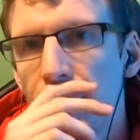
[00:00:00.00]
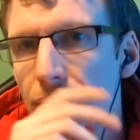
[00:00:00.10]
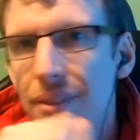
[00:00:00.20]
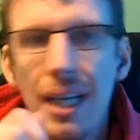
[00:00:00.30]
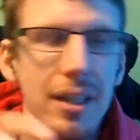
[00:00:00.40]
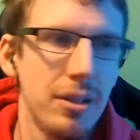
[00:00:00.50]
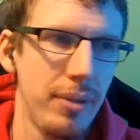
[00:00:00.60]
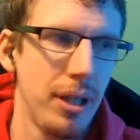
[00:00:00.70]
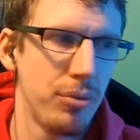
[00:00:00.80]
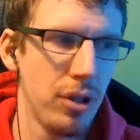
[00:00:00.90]
now it doesn't mean
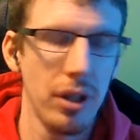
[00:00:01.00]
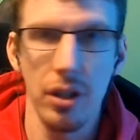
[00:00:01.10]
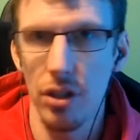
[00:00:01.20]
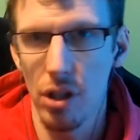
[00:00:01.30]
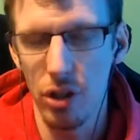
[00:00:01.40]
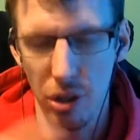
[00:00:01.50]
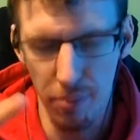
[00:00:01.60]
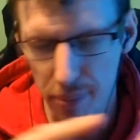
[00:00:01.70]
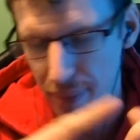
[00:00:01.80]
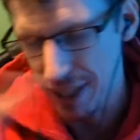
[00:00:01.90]
I'm suddenly going to start
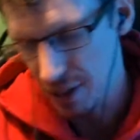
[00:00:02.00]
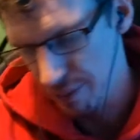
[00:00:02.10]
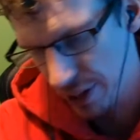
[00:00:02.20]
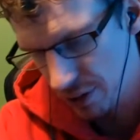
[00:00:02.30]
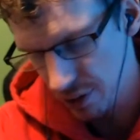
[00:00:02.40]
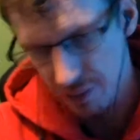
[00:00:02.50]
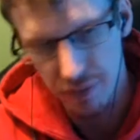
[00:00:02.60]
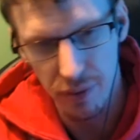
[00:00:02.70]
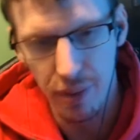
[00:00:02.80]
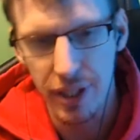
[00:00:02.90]
jumping back to Mixer
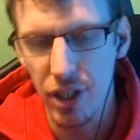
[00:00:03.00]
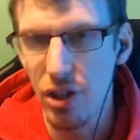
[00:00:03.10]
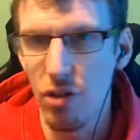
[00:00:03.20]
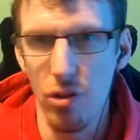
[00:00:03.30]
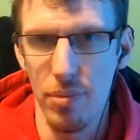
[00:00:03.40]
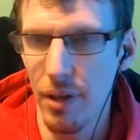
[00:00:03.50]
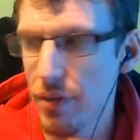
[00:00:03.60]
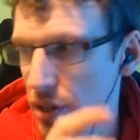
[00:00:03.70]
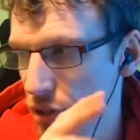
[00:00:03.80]
for my DJ streams. Everything's